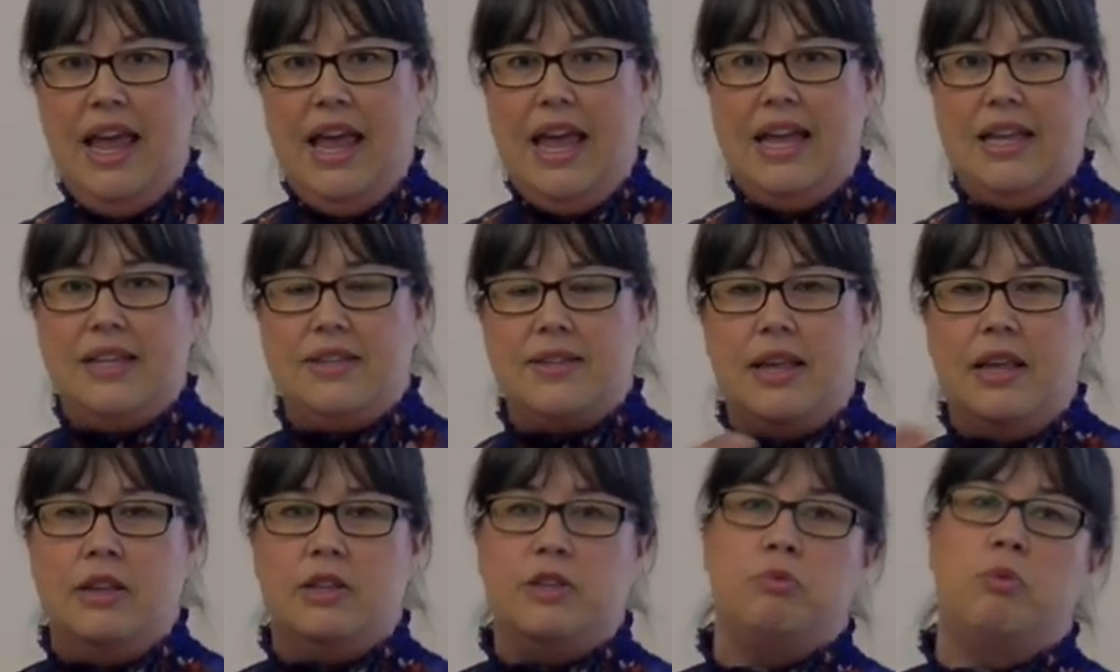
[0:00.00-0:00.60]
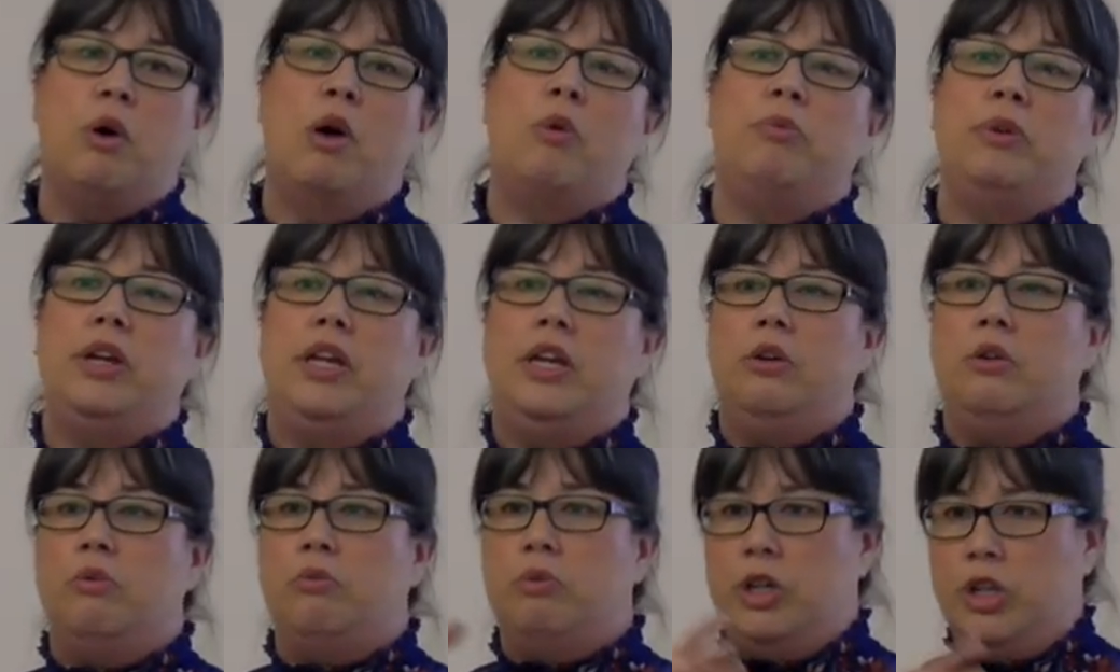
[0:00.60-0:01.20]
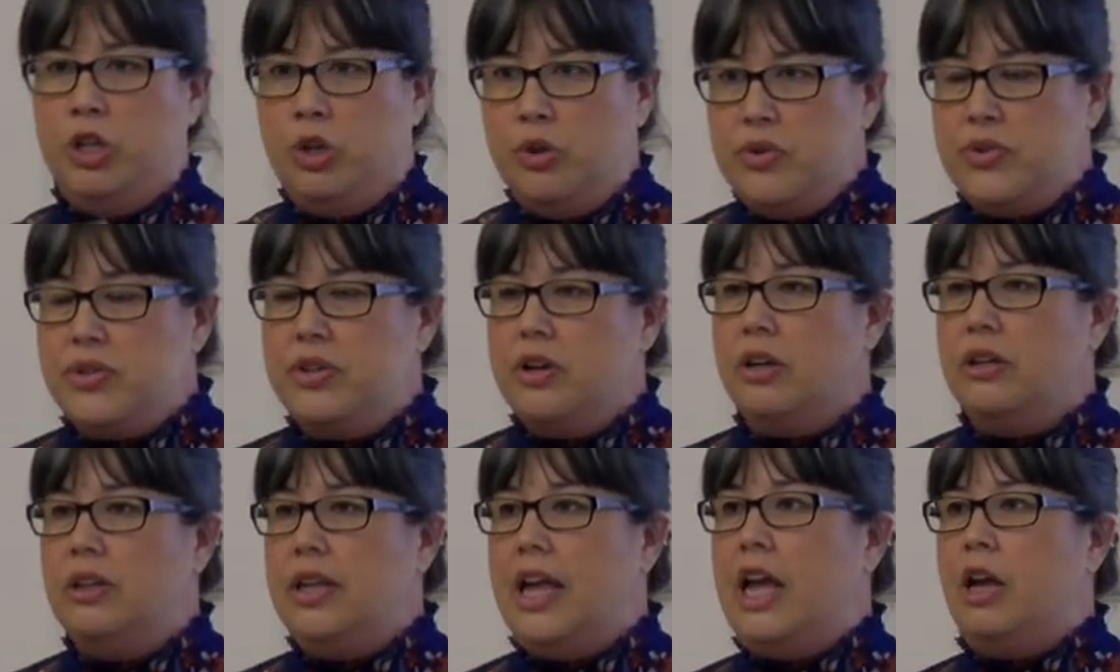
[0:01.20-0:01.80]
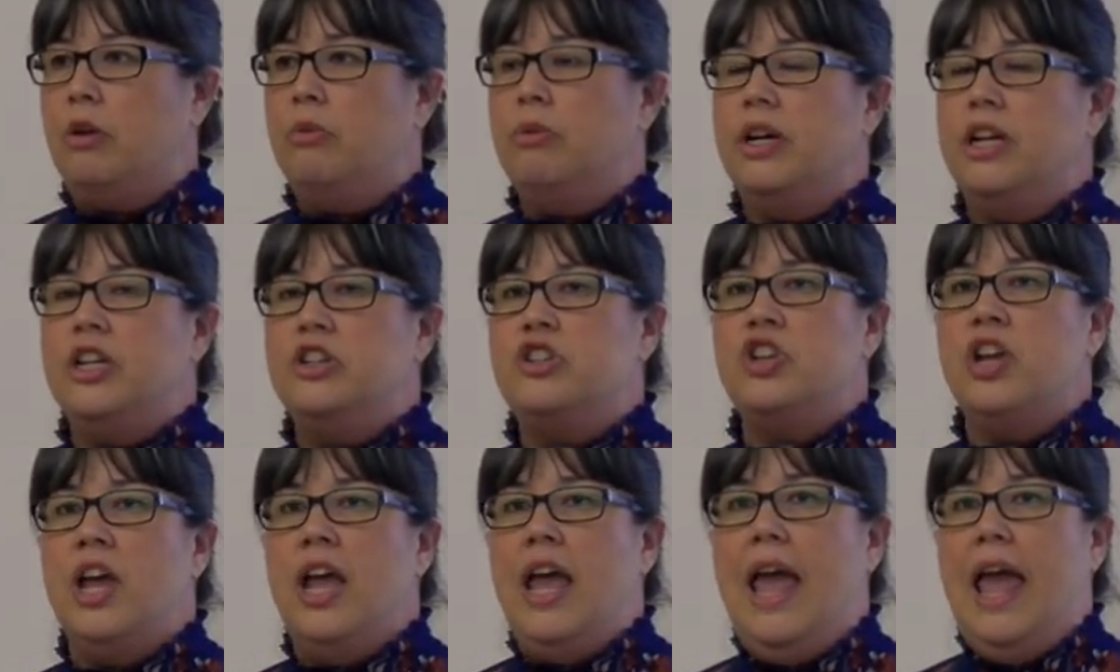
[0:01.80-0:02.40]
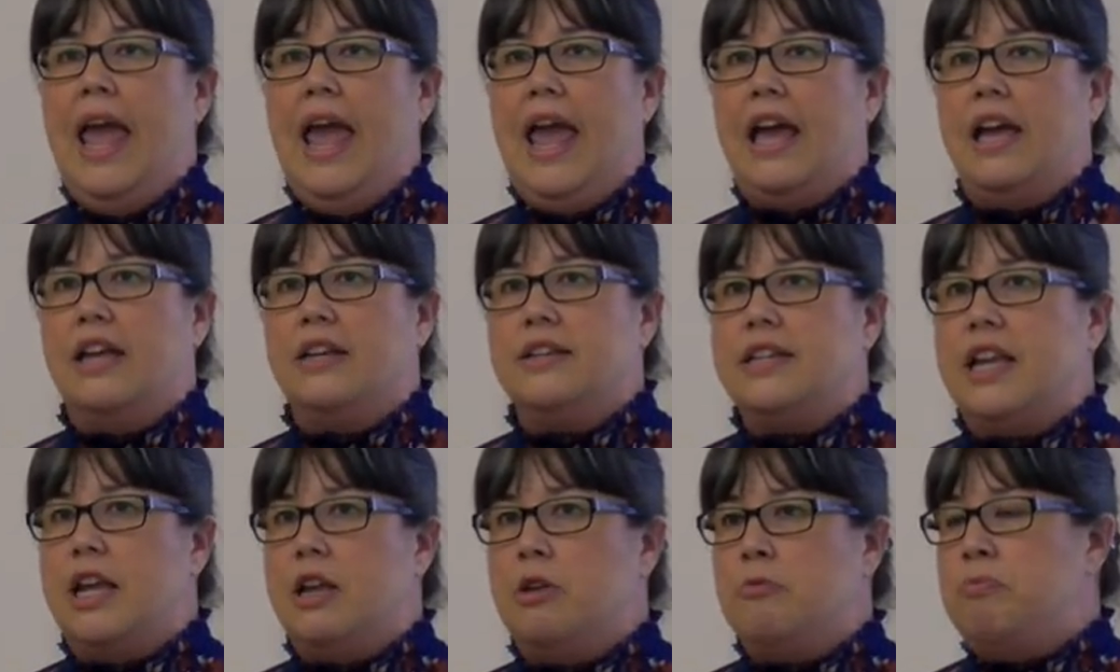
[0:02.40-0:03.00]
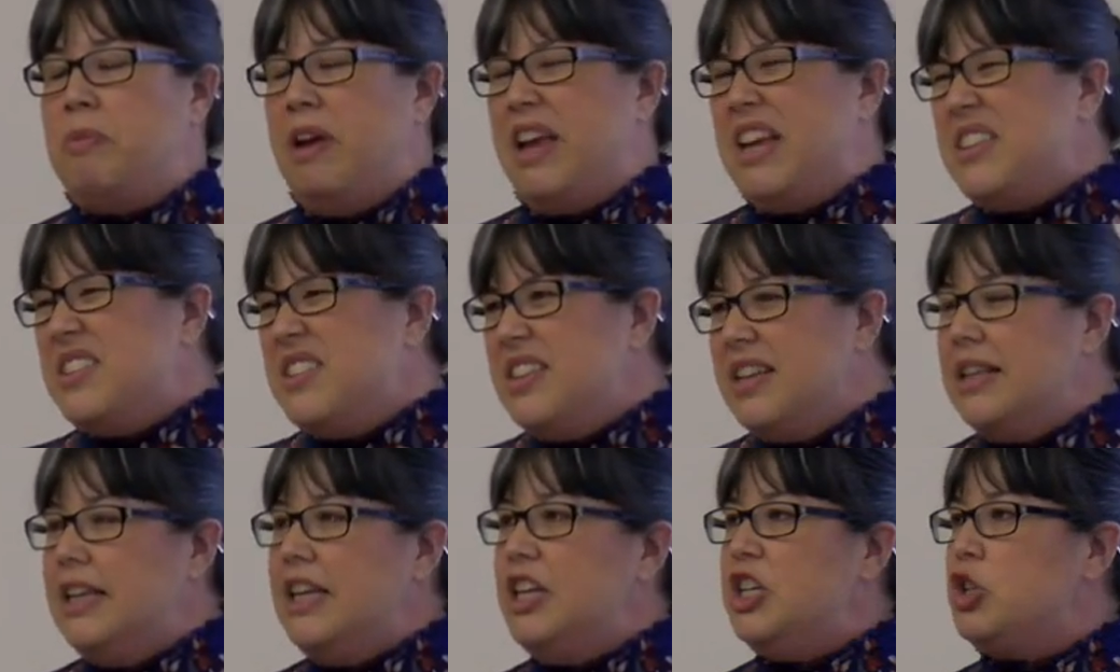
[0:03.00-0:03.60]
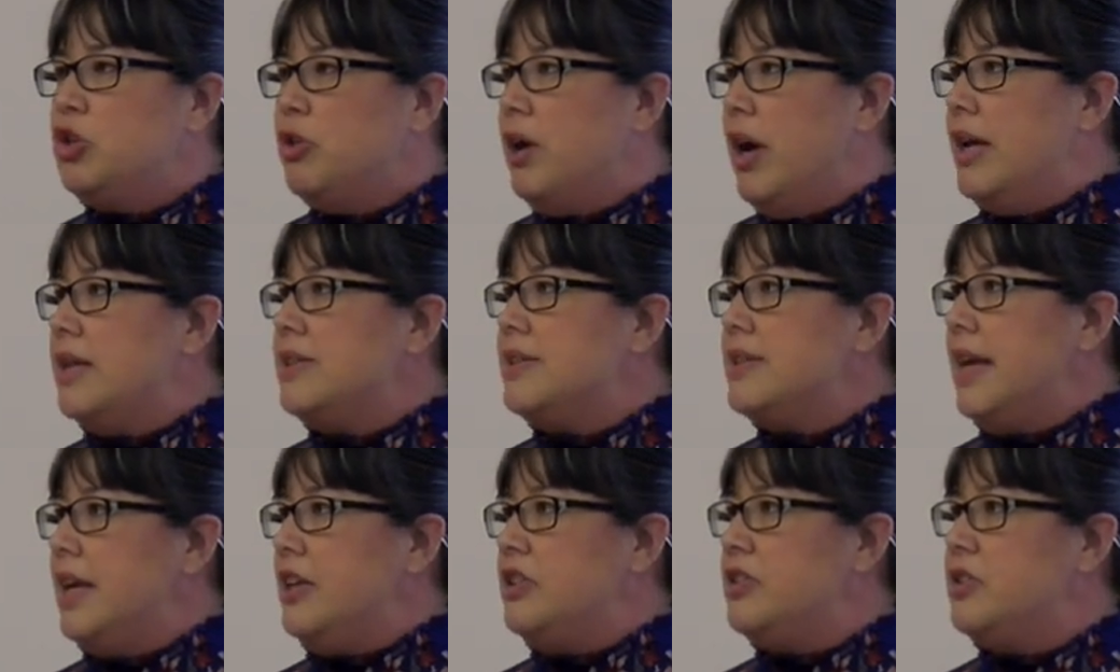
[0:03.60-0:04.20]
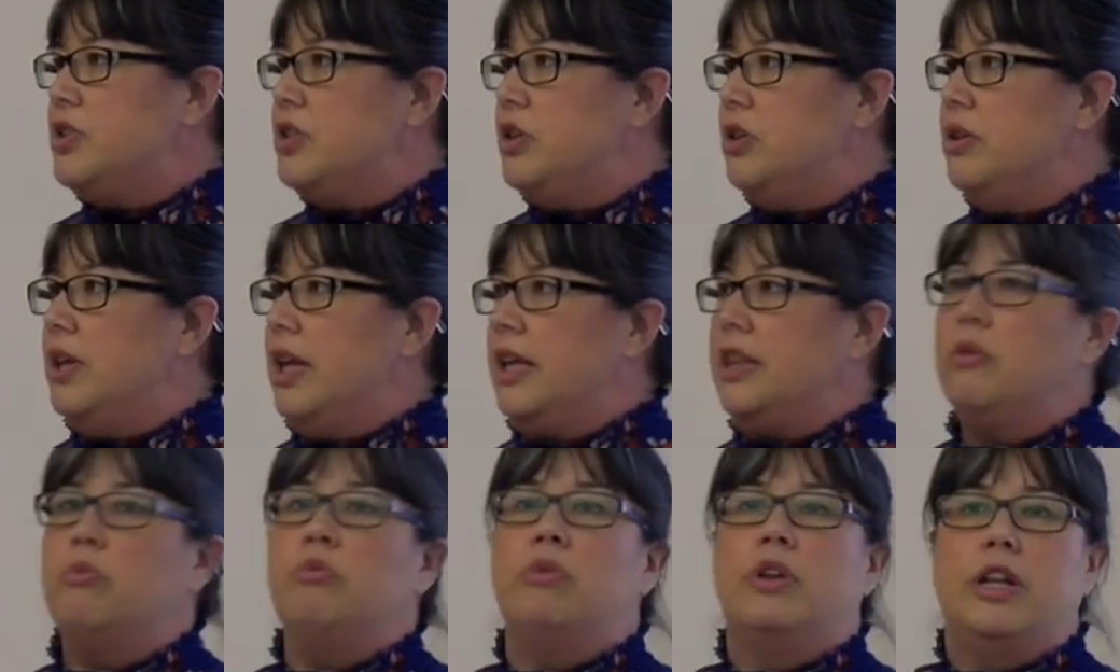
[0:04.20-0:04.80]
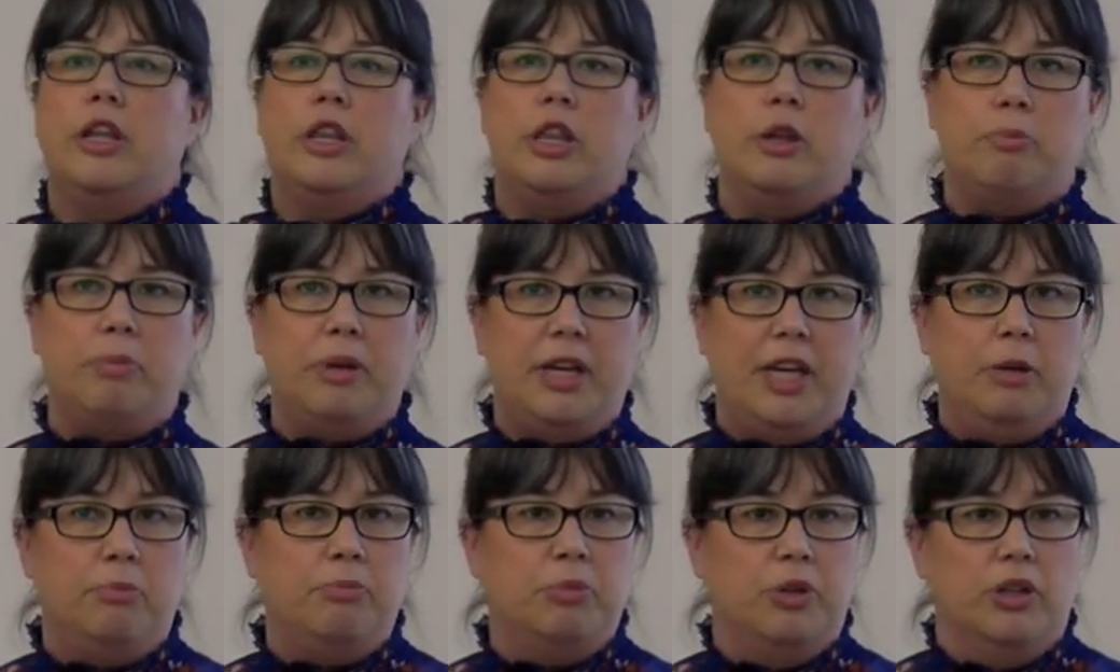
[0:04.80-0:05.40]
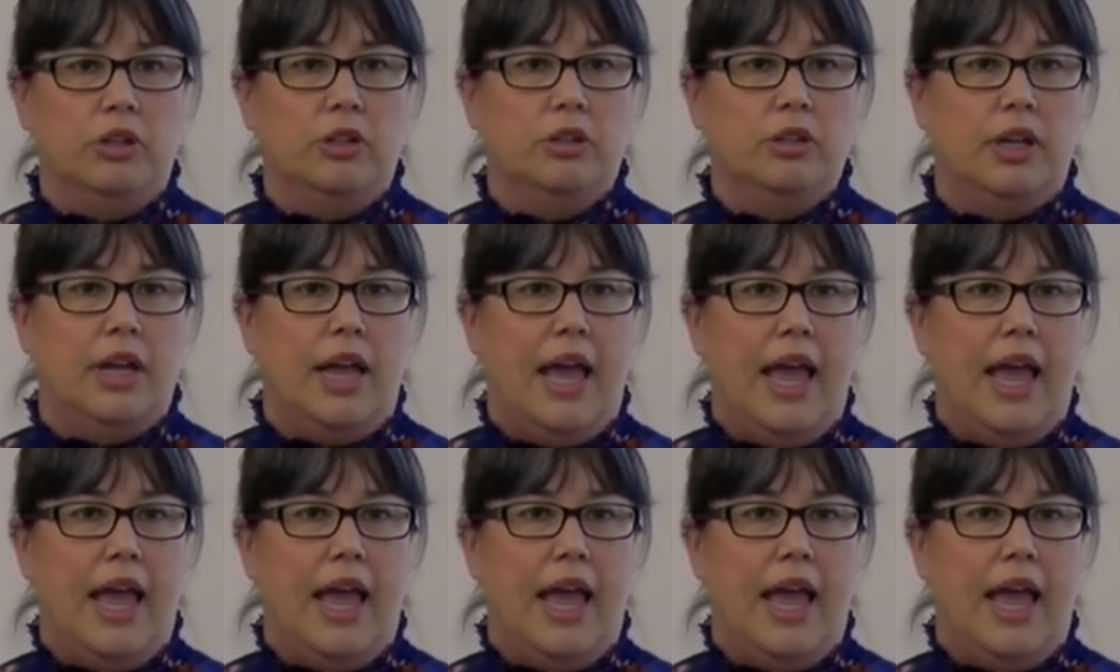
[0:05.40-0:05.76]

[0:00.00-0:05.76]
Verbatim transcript: It's, it's what we, we use in our language, and it basically translates to like one of the people.